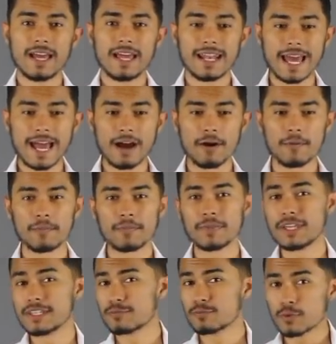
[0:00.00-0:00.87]
Now,
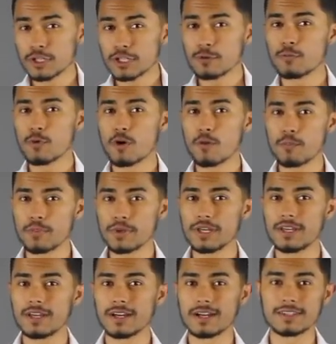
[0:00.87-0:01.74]
this really won't be